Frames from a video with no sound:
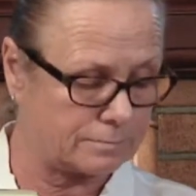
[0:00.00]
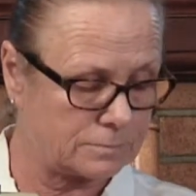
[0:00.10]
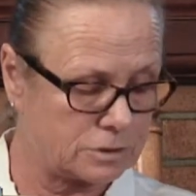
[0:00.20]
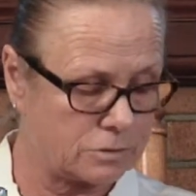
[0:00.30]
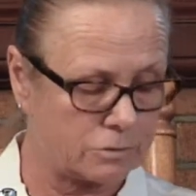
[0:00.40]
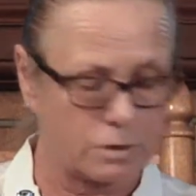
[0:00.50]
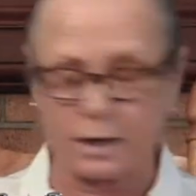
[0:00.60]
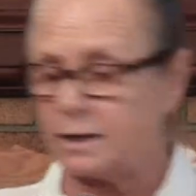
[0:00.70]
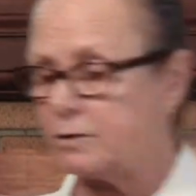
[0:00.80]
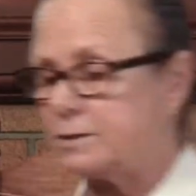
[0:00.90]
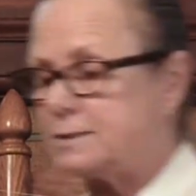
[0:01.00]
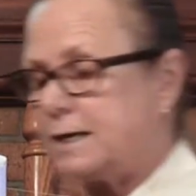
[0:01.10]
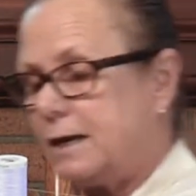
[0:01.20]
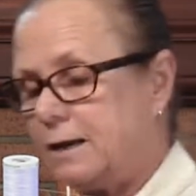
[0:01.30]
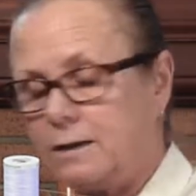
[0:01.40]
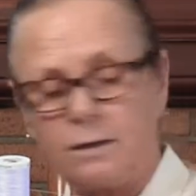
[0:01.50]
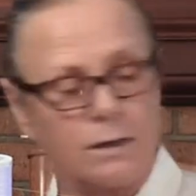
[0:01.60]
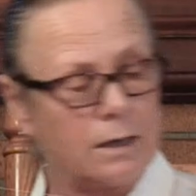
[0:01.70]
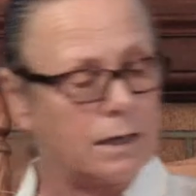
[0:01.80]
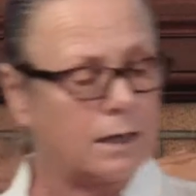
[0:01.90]
so they're not irritating.
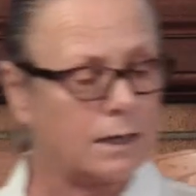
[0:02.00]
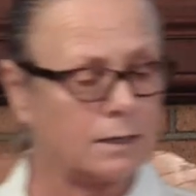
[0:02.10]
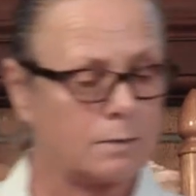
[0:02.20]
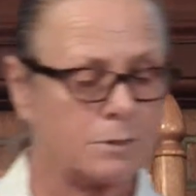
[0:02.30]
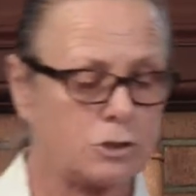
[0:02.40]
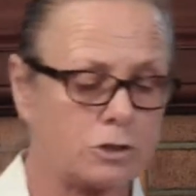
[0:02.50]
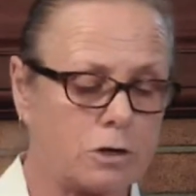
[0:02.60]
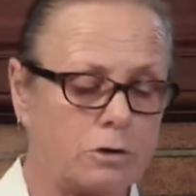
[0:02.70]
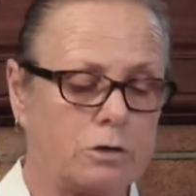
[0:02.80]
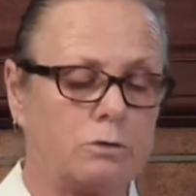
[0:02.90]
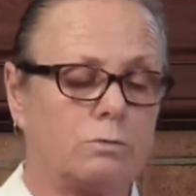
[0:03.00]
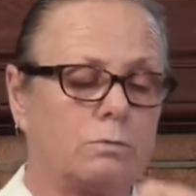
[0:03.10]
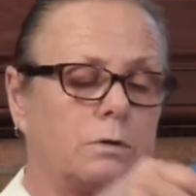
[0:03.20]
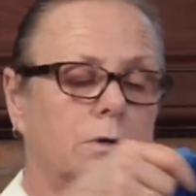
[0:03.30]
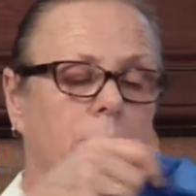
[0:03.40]
And let me show you.